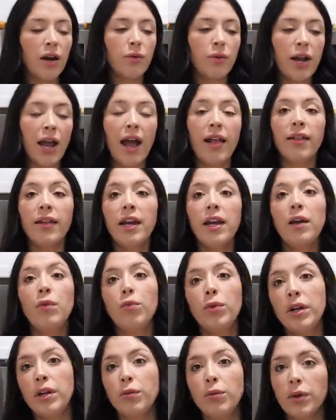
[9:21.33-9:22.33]
In reality,
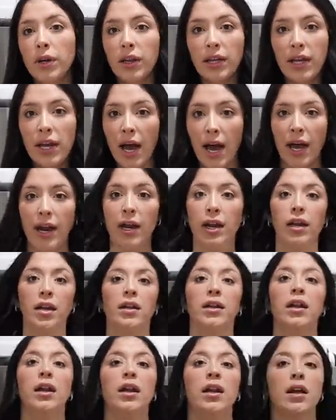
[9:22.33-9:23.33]
we really
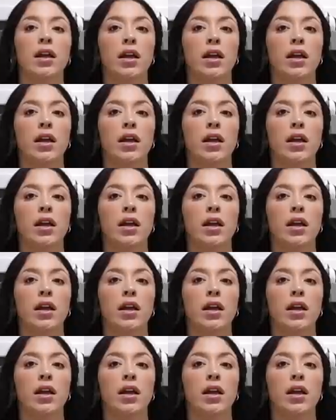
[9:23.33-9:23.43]
hadn't